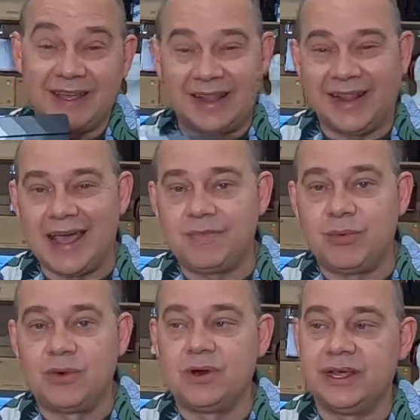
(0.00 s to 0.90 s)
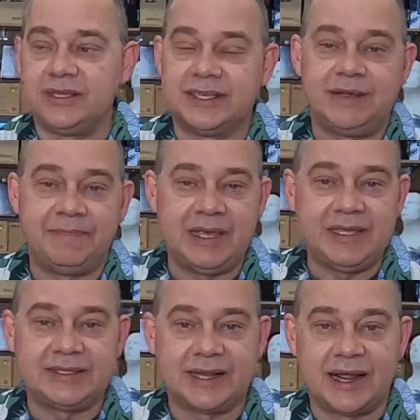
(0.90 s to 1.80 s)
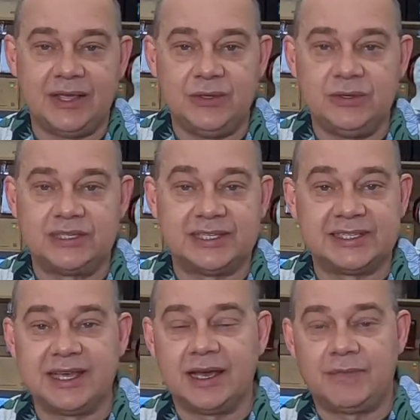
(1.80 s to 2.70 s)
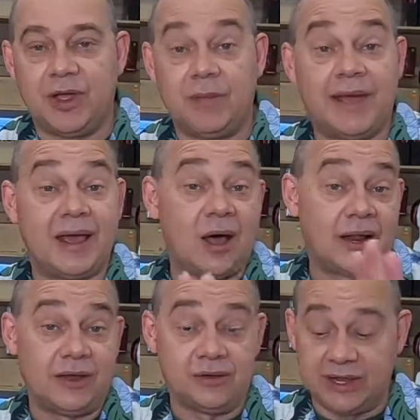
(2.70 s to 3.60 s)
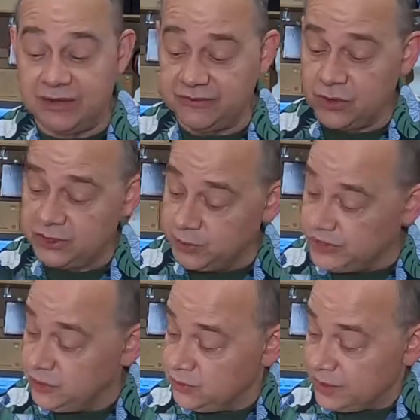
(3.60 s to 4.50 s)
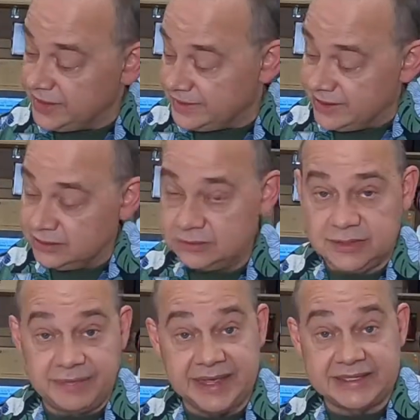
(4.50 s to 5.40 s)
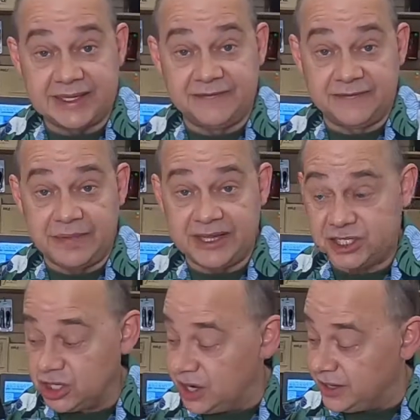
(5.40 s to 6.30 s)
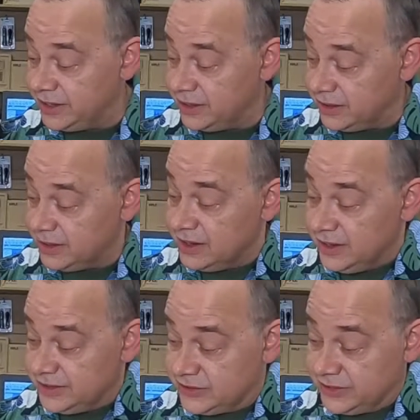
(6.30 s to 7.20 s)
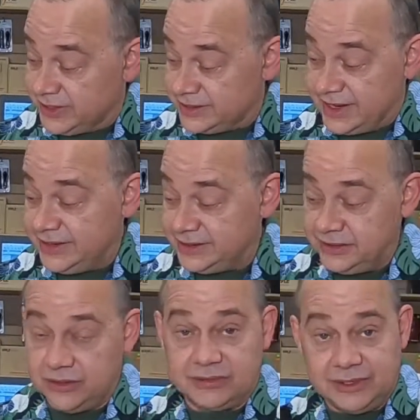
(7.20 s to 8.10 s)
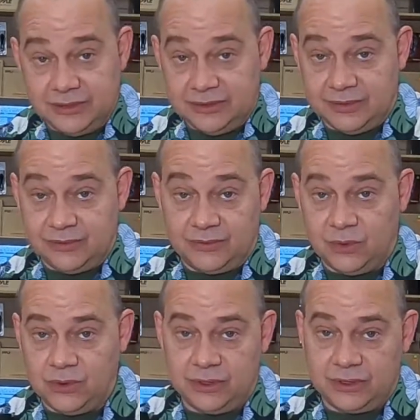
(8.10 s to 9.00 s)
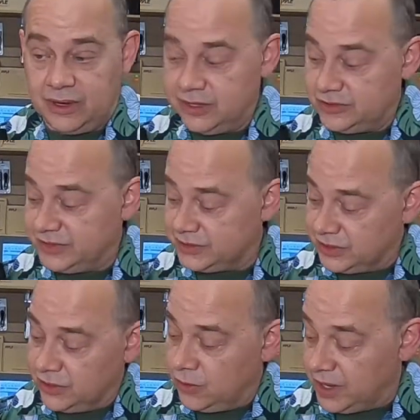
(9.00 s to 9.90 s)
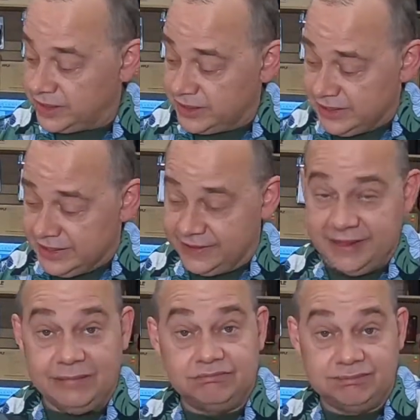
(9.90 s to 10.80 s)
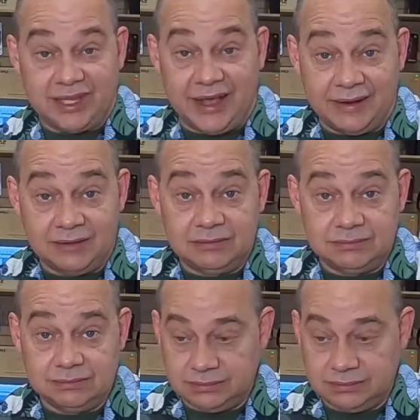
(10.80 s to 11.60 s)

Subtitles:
the Clapboard is a piece that I use to sync up all my audio. Now, of course, we do write down the basic information on here. So in this case, you know, what roll or hard drive is going to go on, the title,